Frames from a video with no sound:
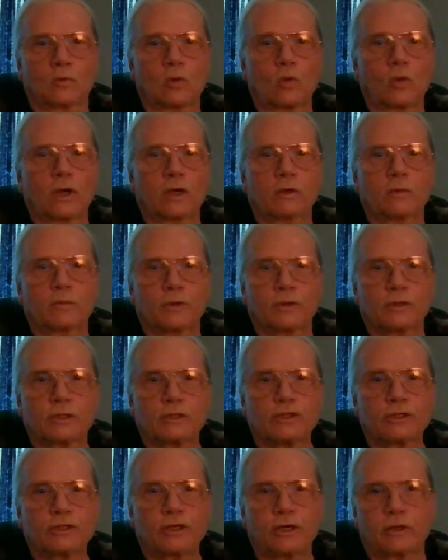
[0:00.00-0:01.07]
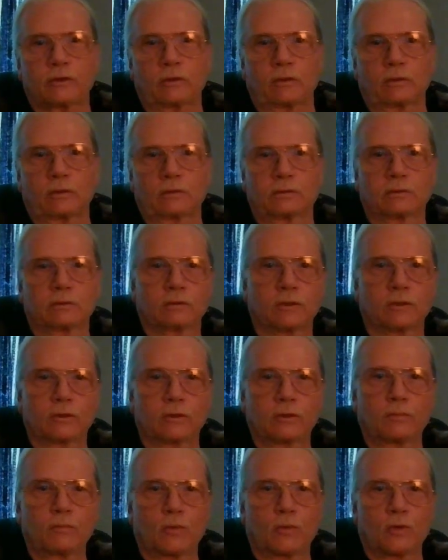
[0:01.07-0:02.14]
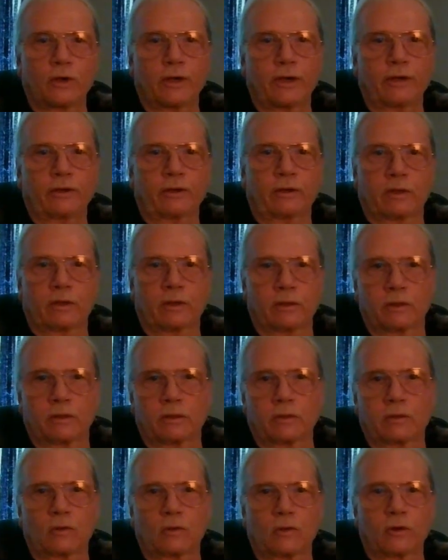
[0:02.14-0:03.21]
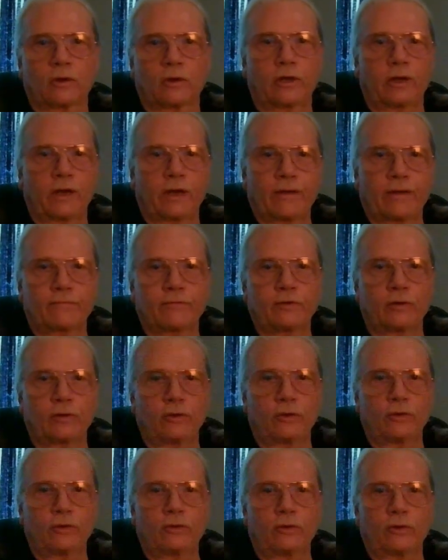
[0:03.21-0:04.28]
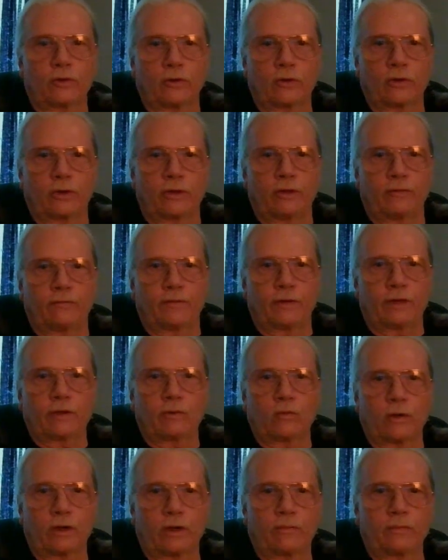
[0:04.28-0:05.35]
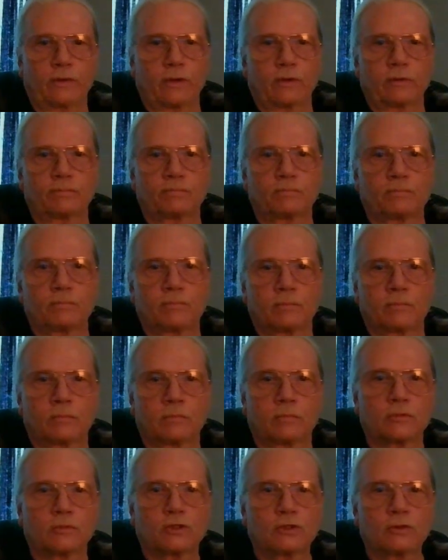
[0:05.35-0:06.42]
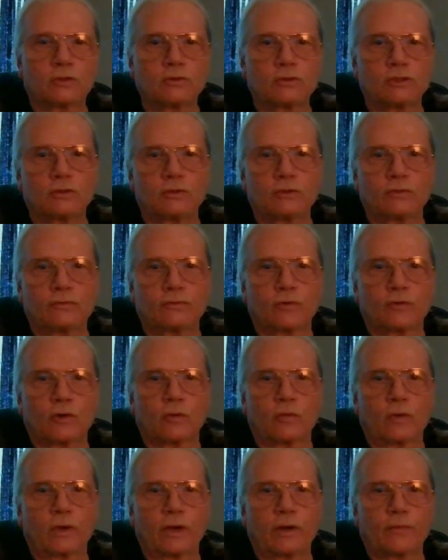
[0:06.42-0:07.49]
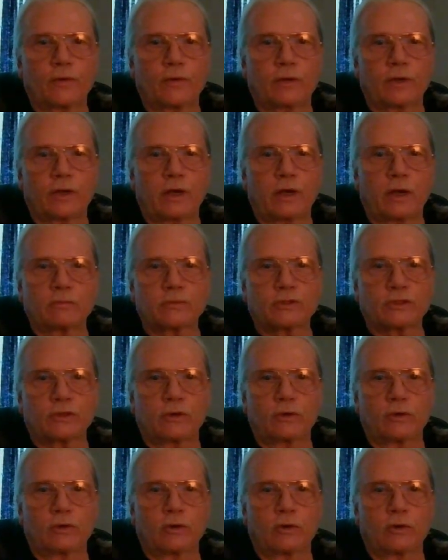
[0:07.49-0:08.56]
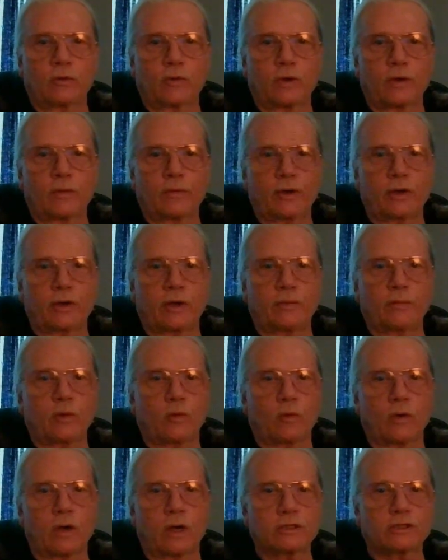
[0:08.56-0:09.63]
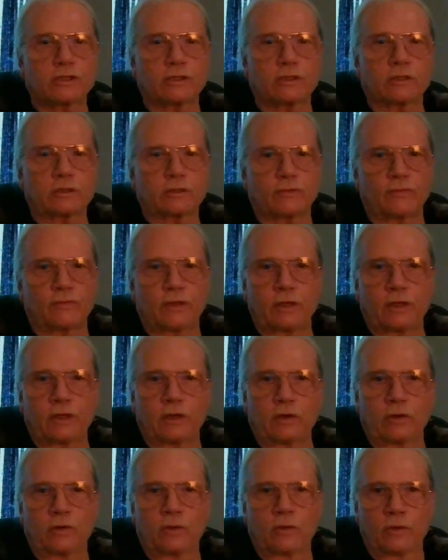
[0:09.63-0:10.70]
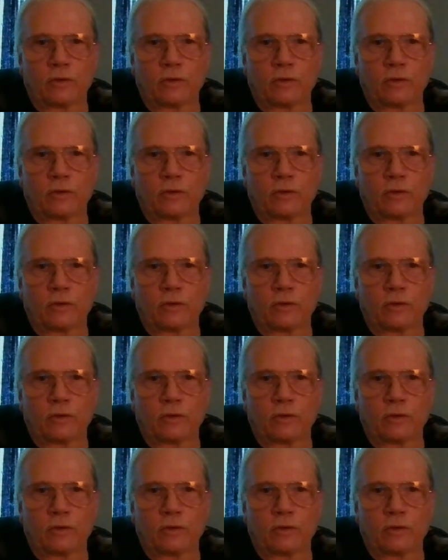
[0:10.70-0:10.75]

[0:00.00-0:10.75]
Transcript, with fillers: Welcome to the channel. Good morning, or good afternoon, or good evening, whatever suits you for whatever time zone or whatever time you're watching this video.